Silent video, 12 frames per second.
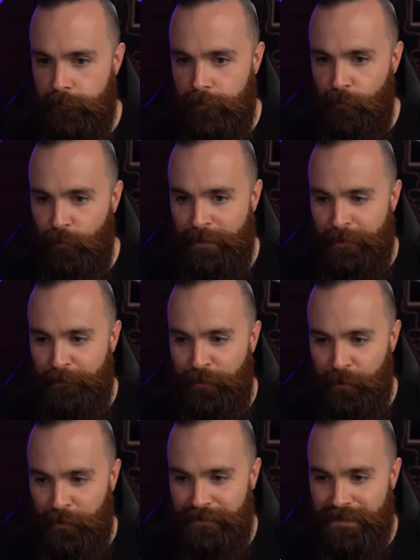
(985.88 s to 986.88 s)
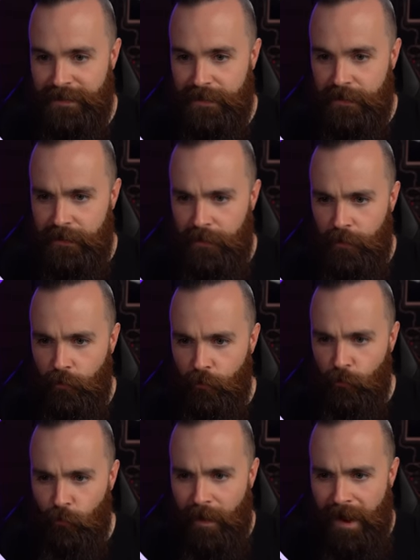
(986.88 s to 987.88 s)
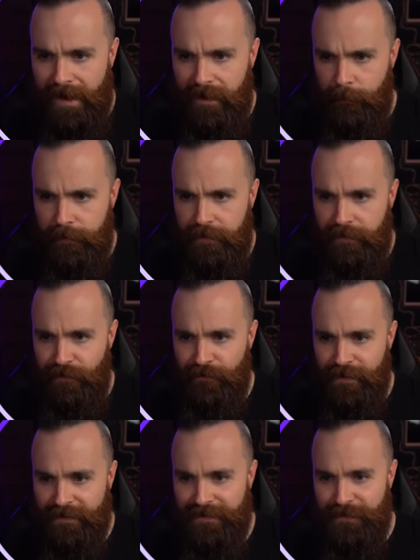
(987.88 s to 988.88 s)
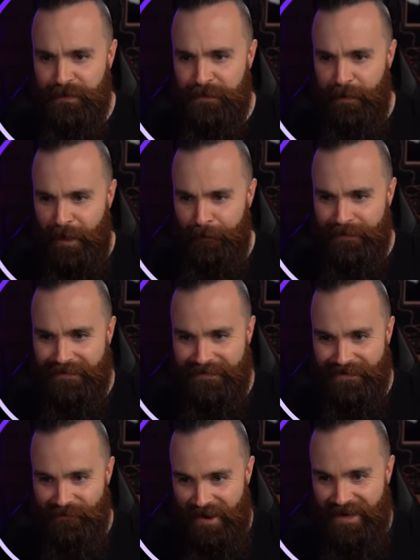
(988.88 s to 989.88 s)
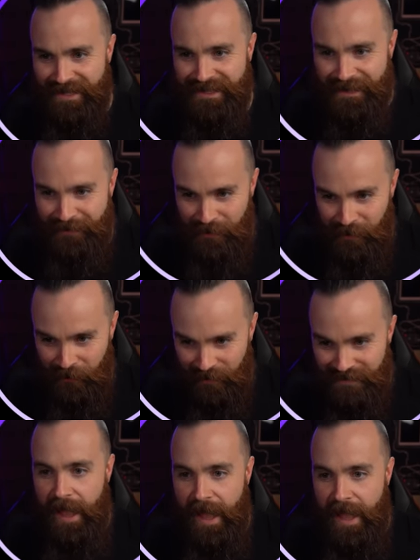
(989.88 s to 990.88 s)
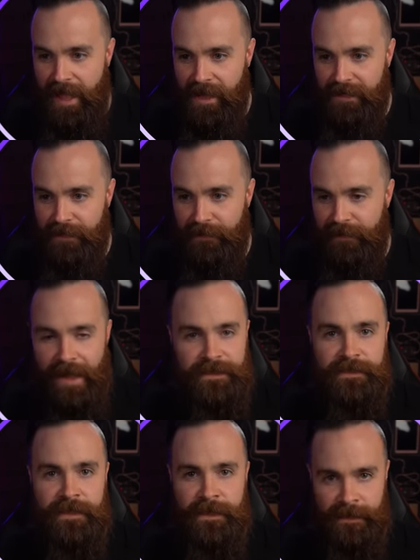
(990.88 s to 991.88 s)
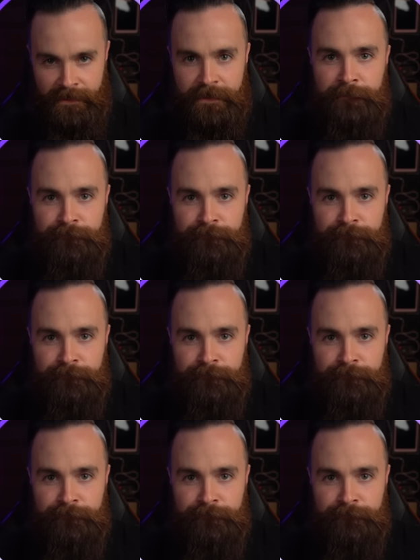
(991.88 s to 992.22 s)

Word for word: will be moved right up here next to his papa, right next to the host. And that's it.